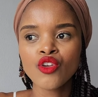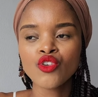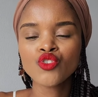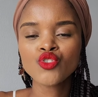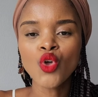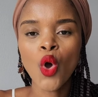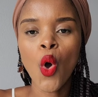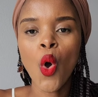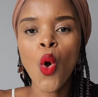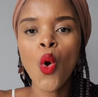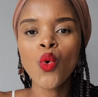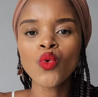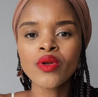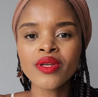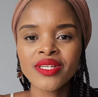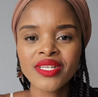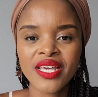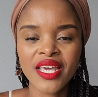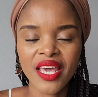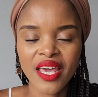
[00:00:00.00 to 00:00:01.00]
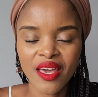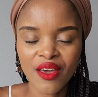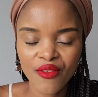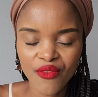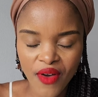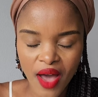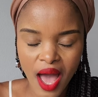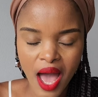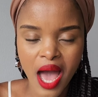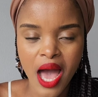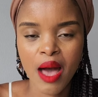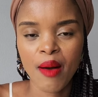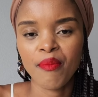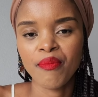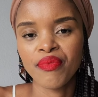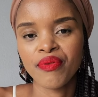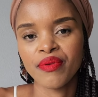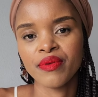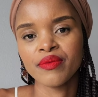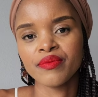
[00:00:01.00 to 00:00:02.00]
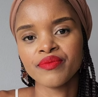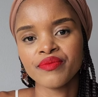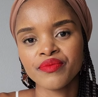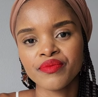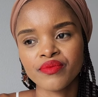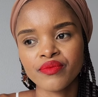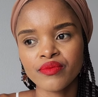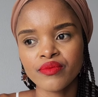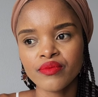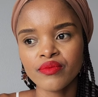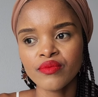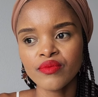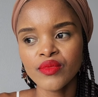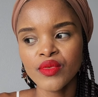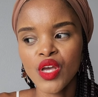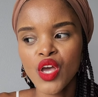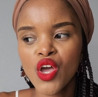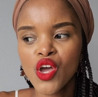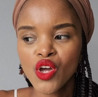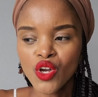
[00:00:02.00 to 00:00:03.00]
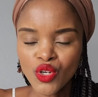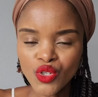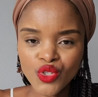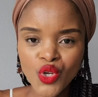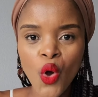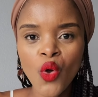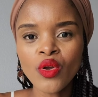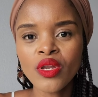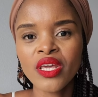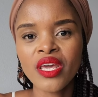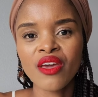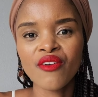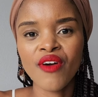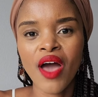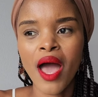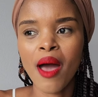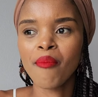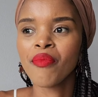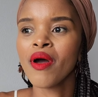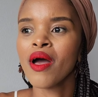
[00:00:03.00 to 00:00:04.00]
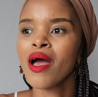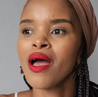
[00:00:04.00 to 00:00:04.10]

Don't give up. Don't give up.